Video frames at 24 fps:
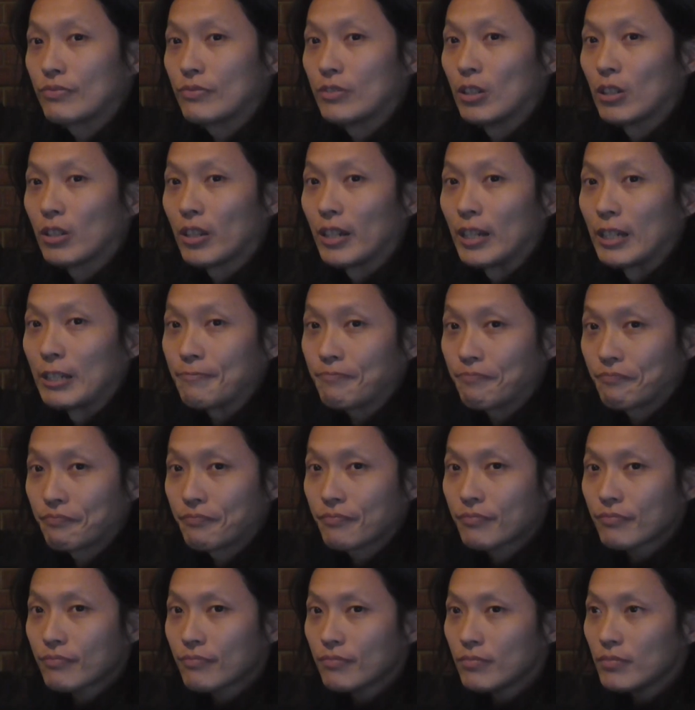Okay?
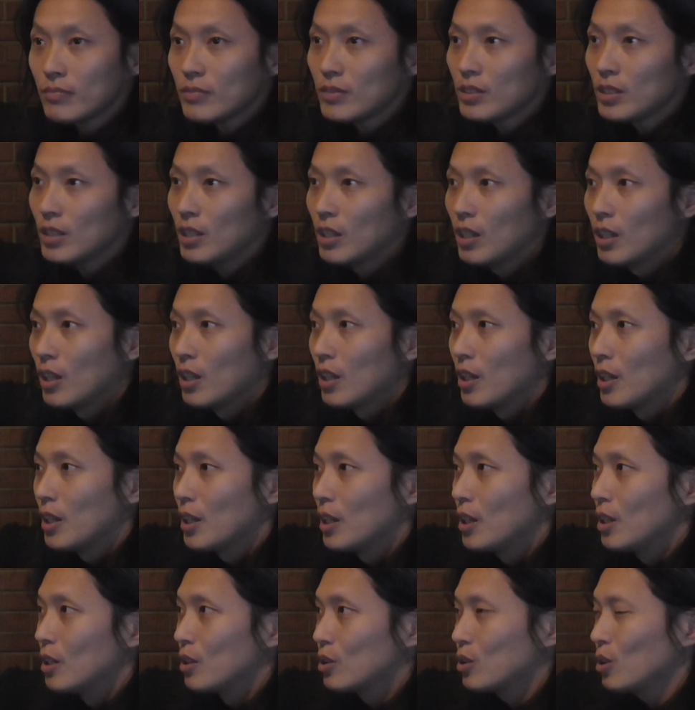
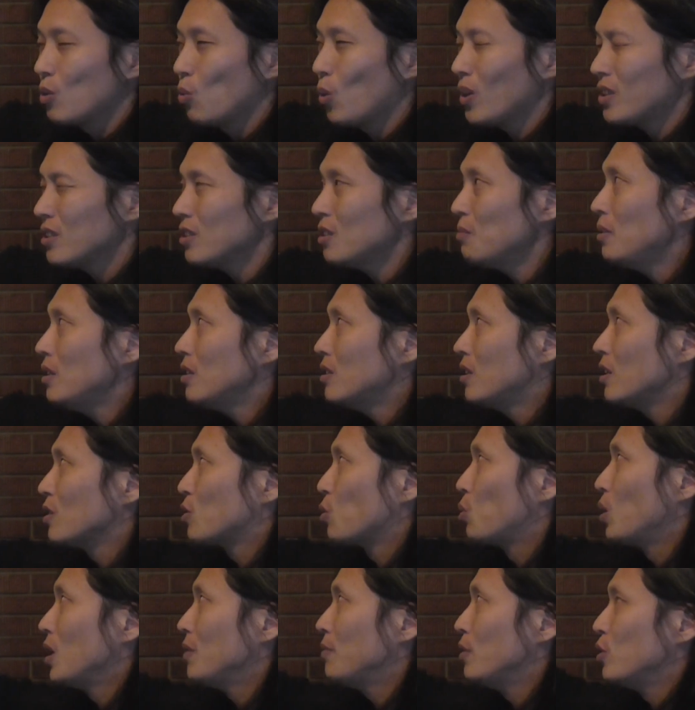So what this means
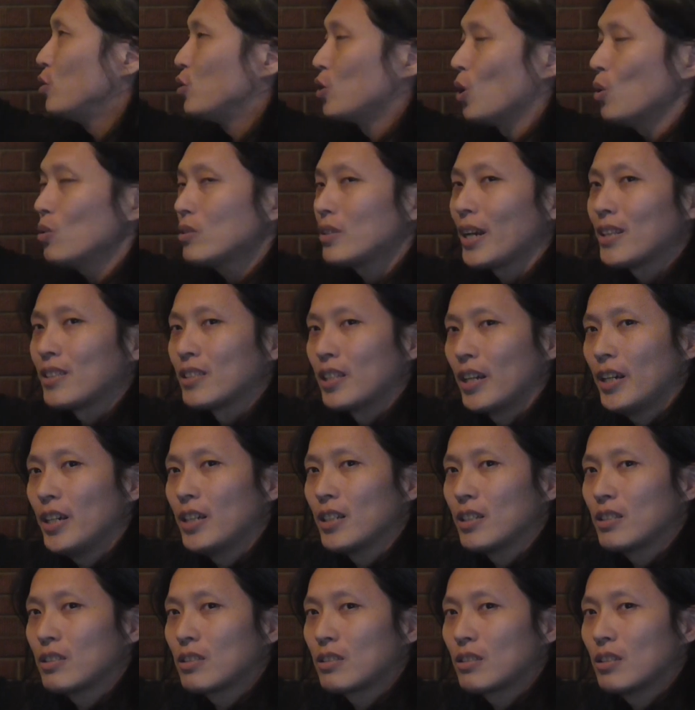is whoever wrote that
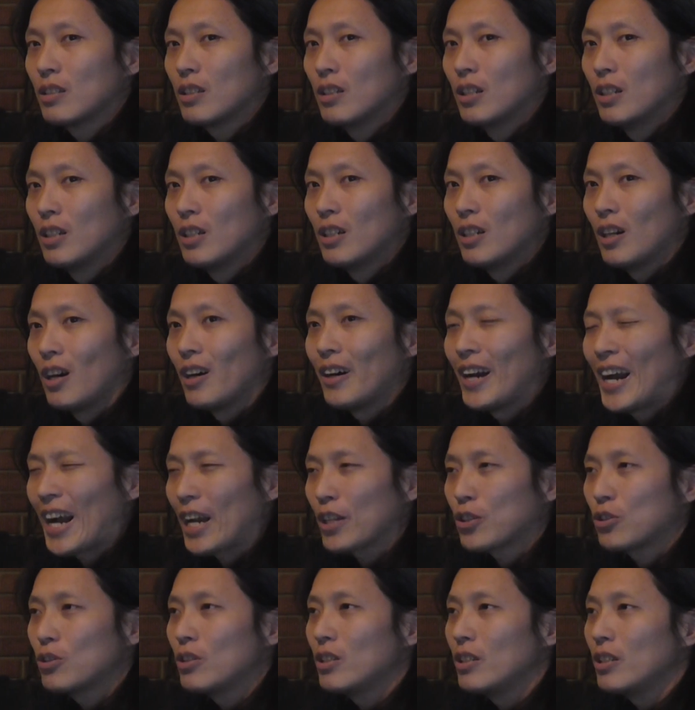text are
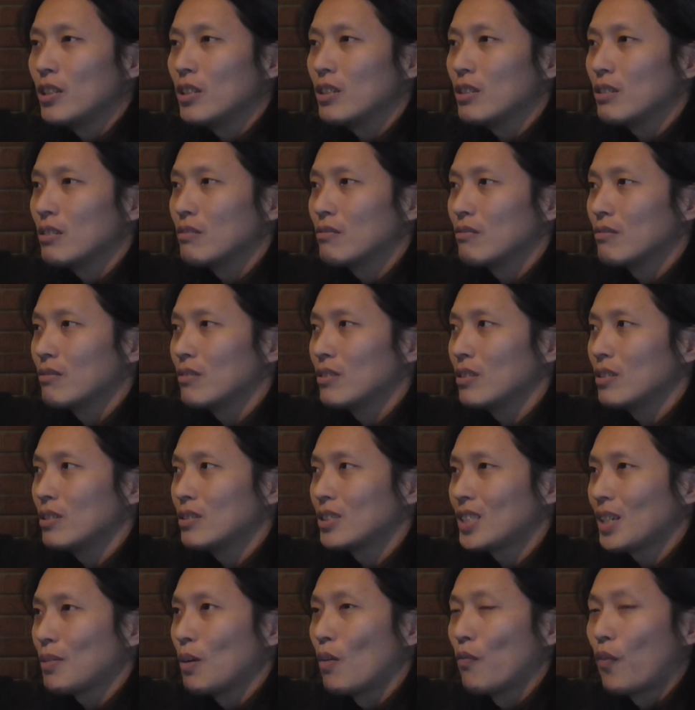actually
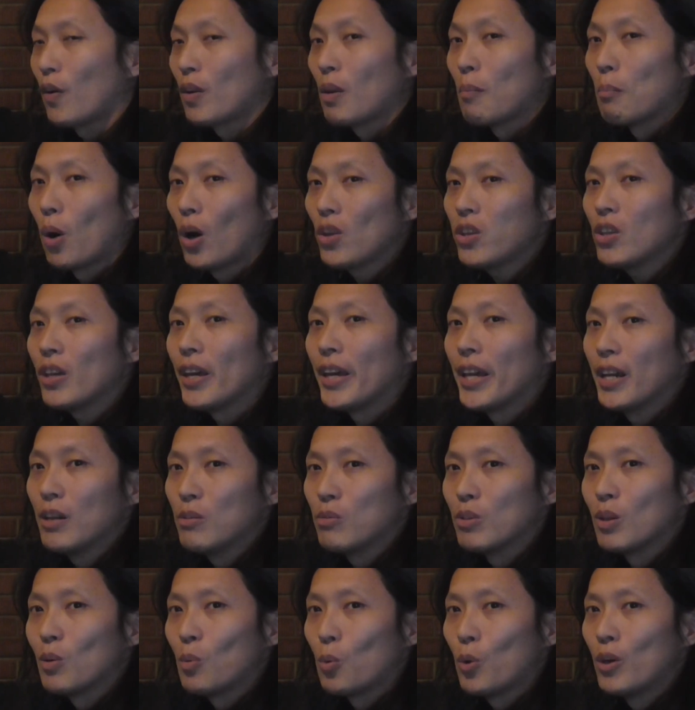someone from the modern
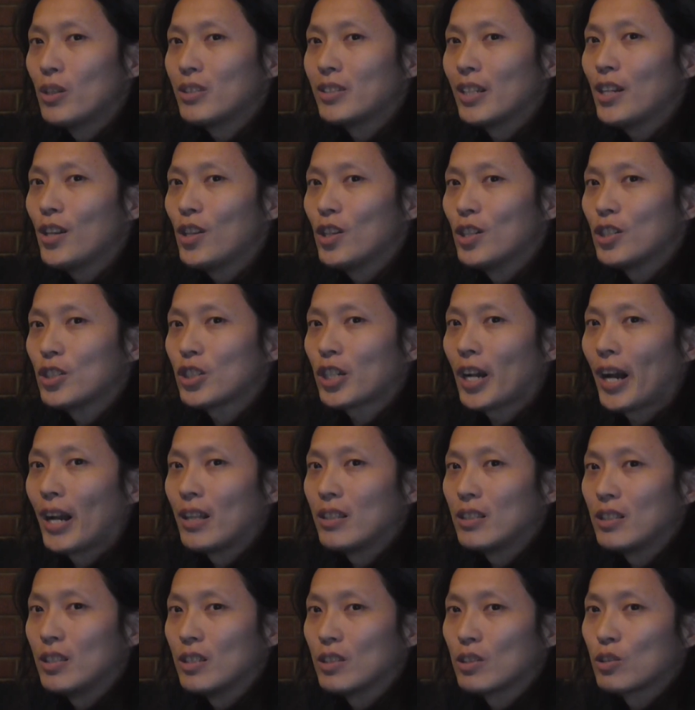era where they learned
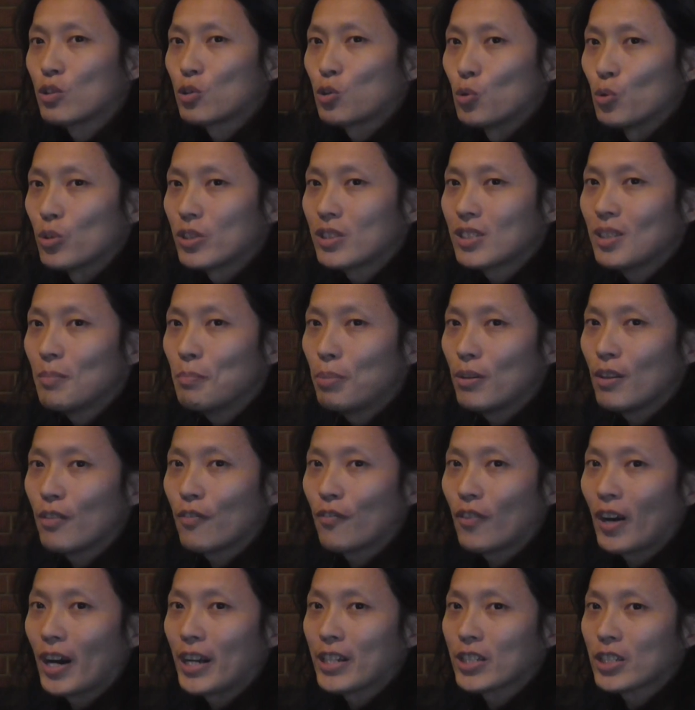Chinese through
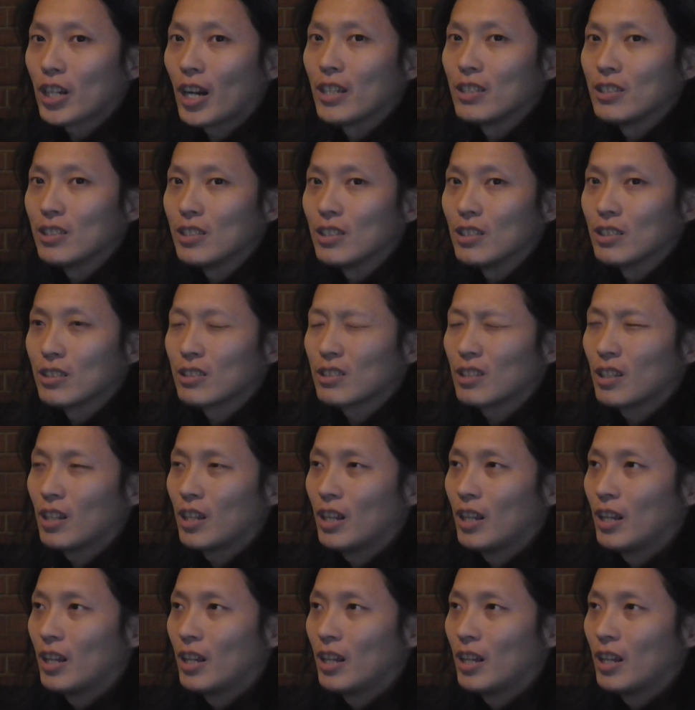simplified Chinese.